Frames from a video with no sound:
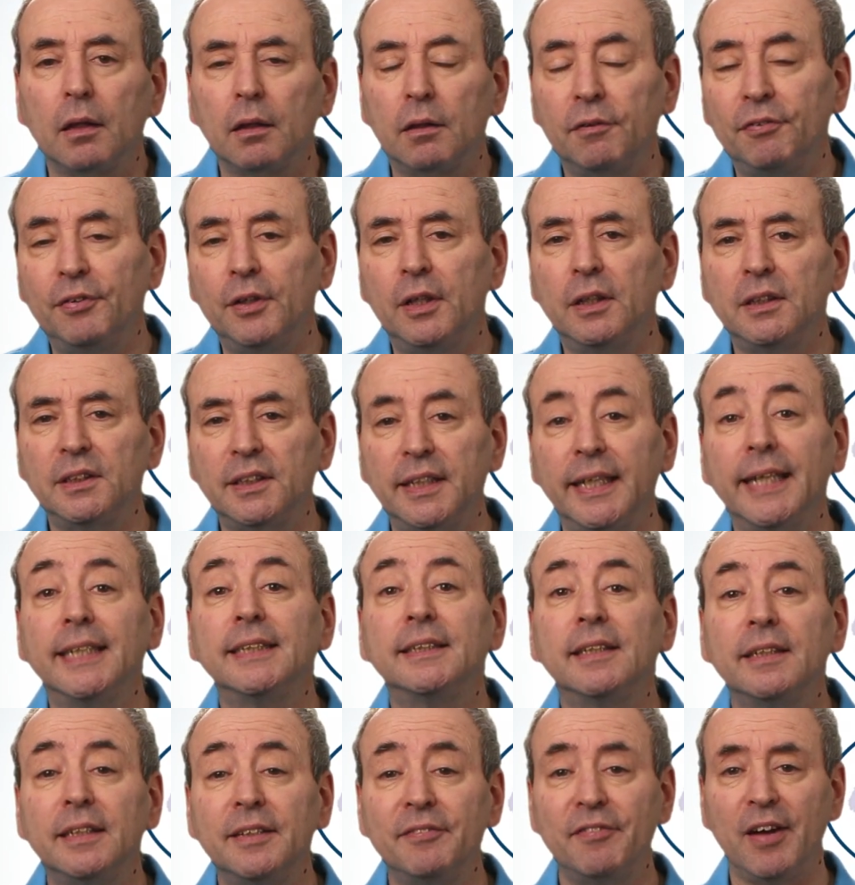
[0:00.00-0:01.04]
The first is
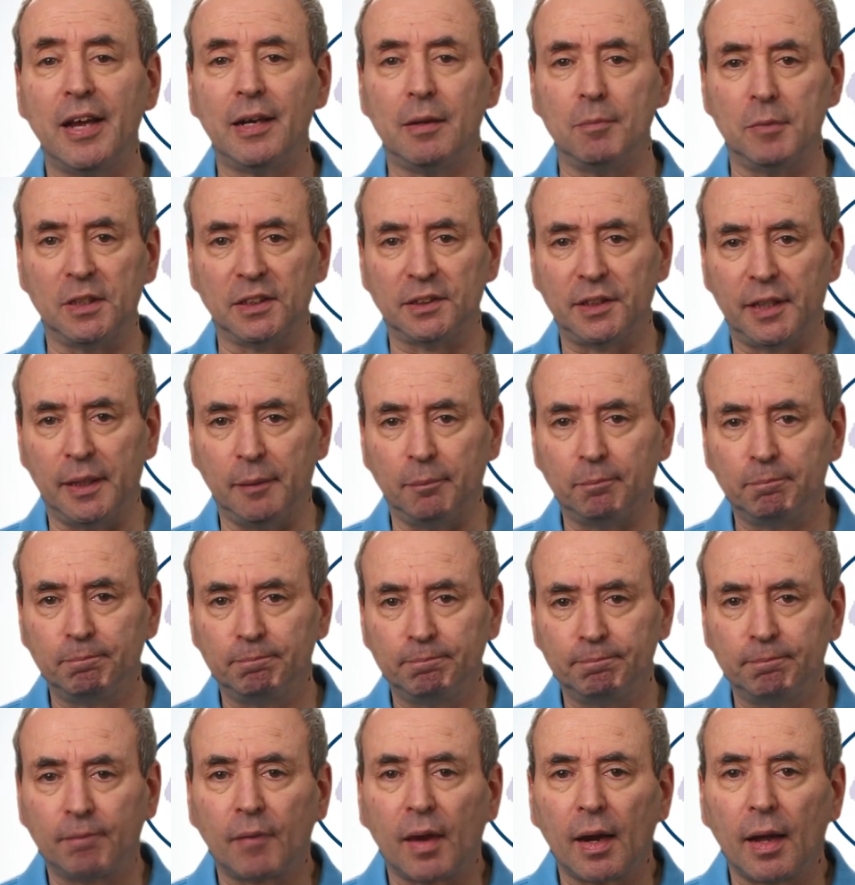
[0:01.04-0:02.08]
the development team.
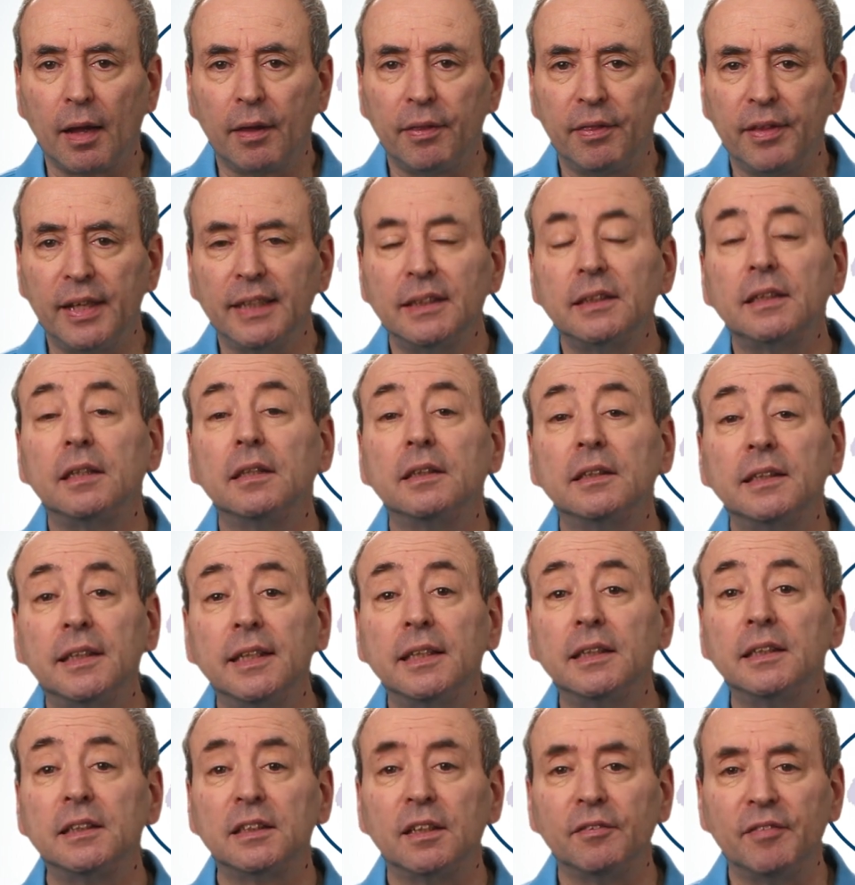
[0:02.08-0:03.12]
This
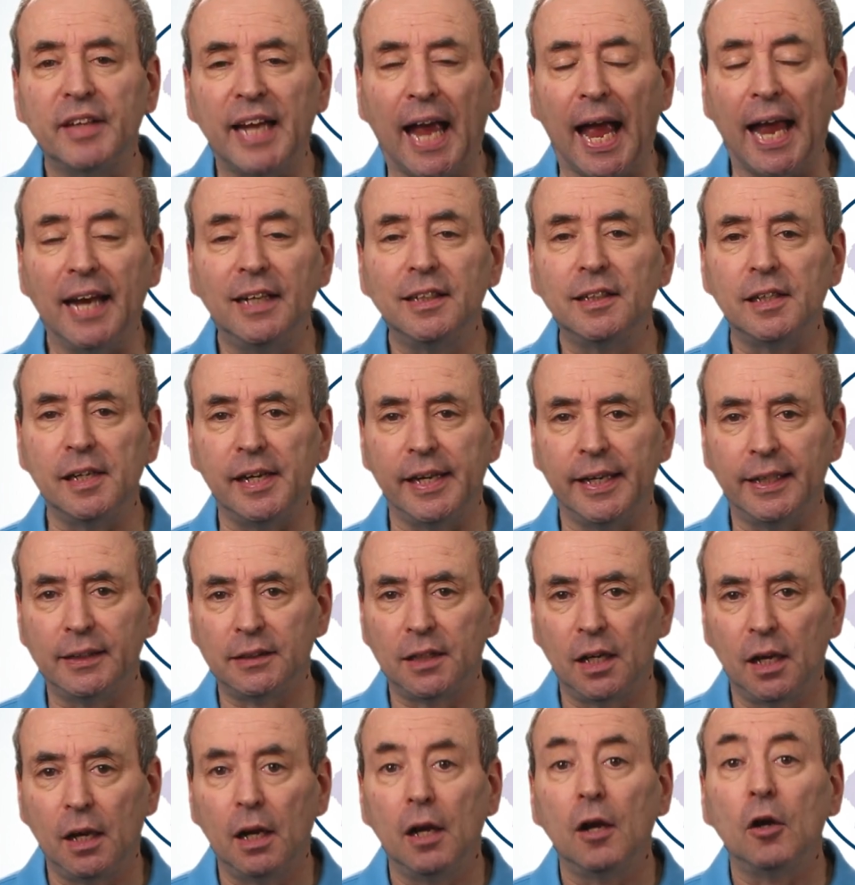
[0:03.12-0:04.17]
consists of the engineers